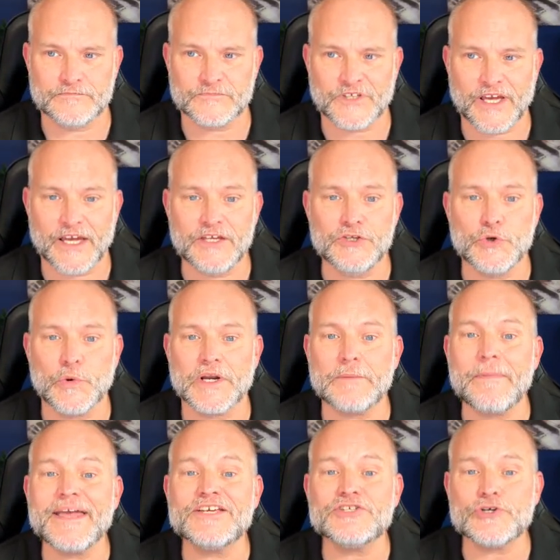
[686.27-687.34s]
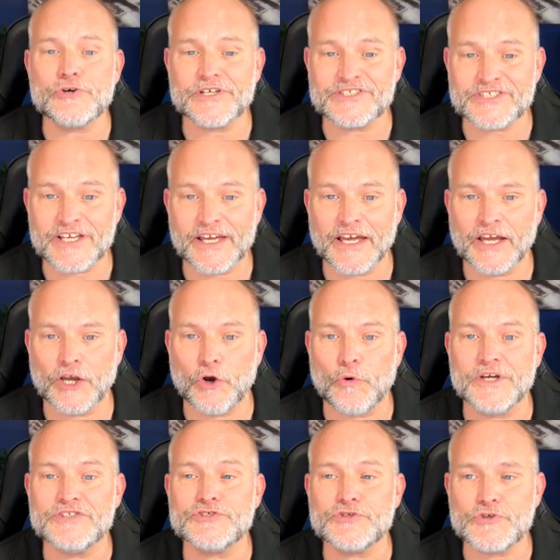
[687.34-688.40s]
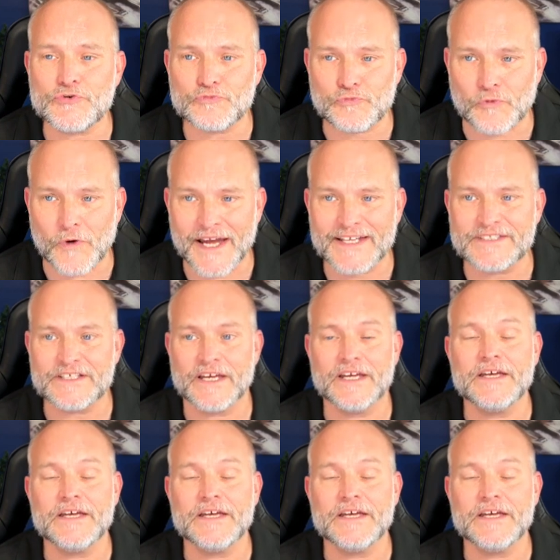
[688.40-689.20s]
Okay, you want to make sure it's going to the right